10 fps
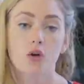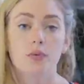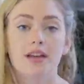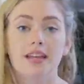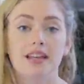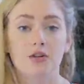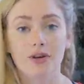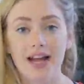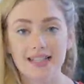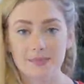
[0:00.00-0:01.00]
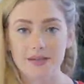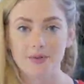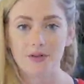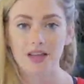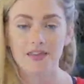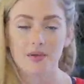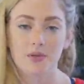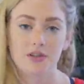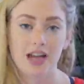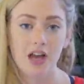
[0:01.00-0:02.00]
and go run in and harass people, and then
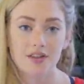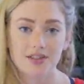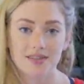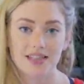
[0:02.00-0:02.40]
when your health